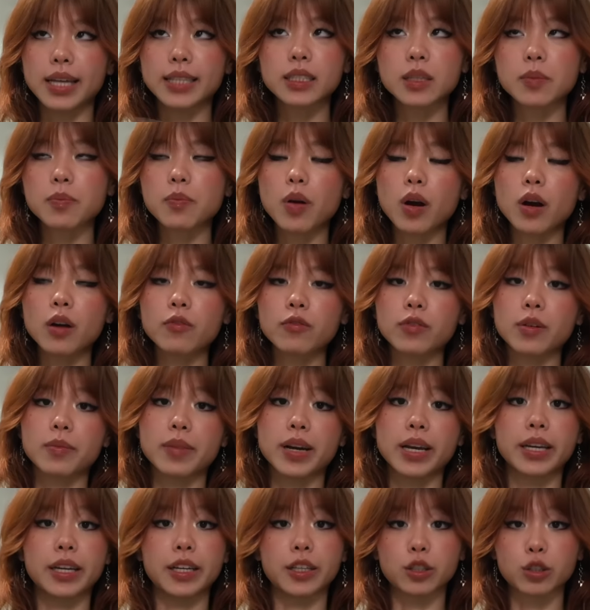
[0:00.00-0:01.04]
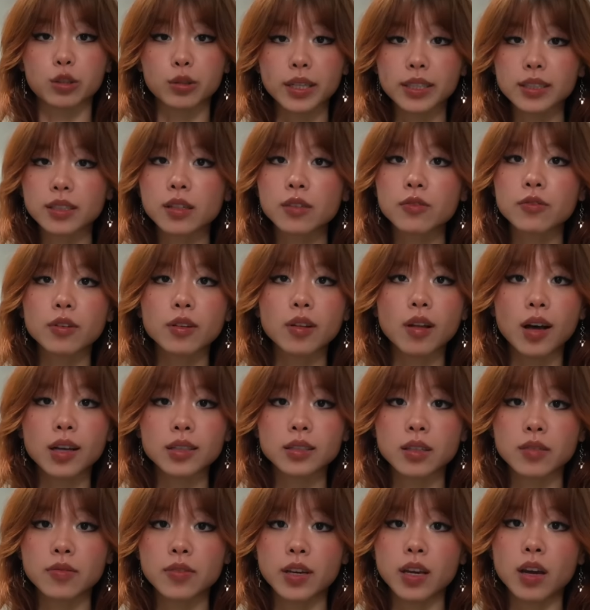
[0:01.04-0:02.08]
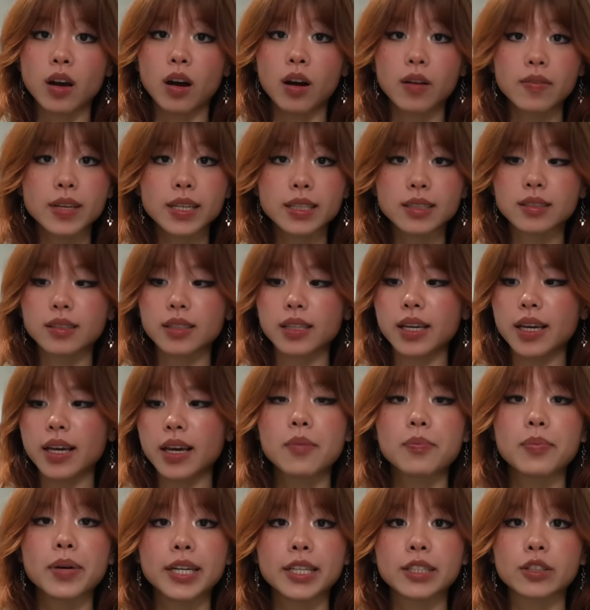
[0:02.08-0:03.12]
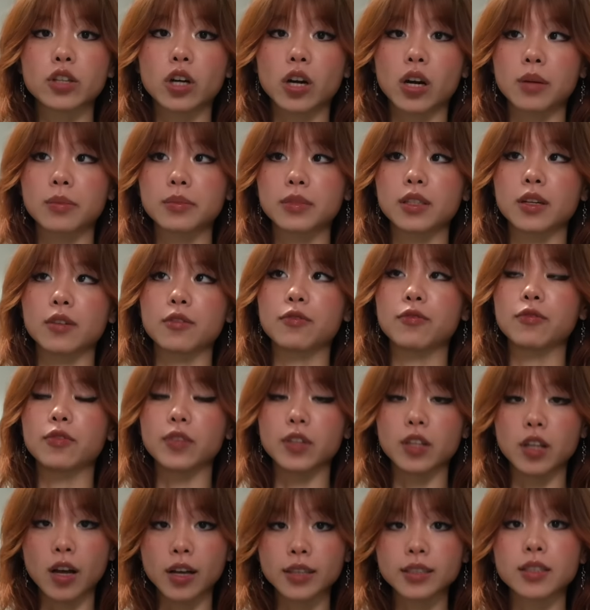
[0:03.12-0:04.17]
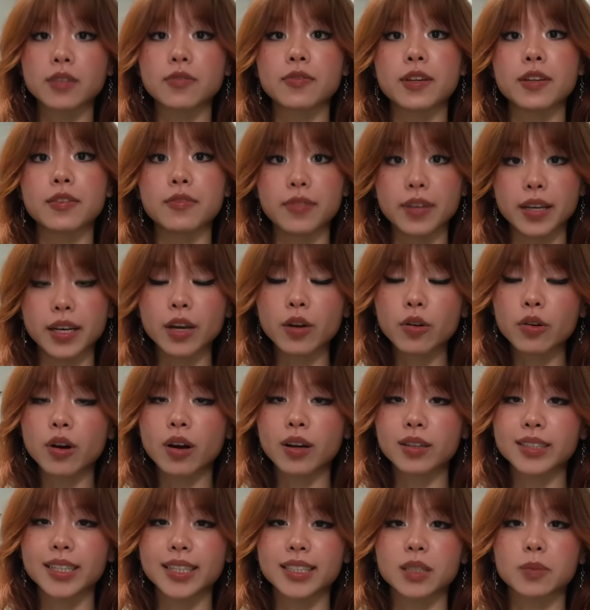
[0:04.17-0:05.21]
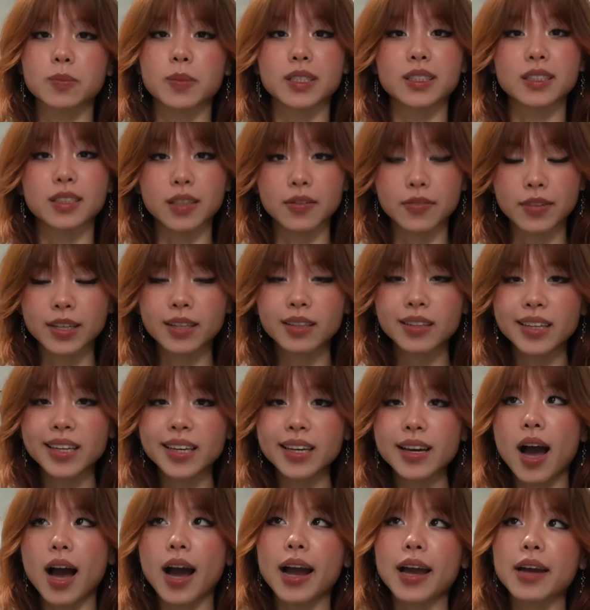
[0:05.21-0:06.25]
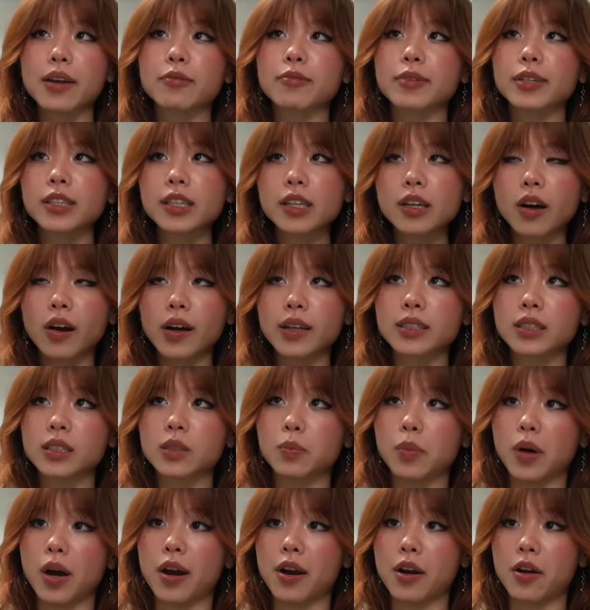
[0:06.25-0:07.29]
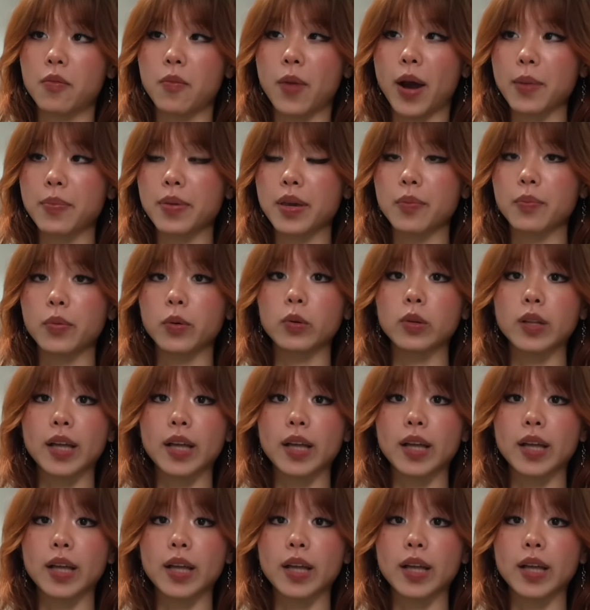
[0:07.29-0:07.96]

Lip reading: It's in part from my interest in philosophy, obviously, but in terms of philosophy video content specifically, I really got inspired by people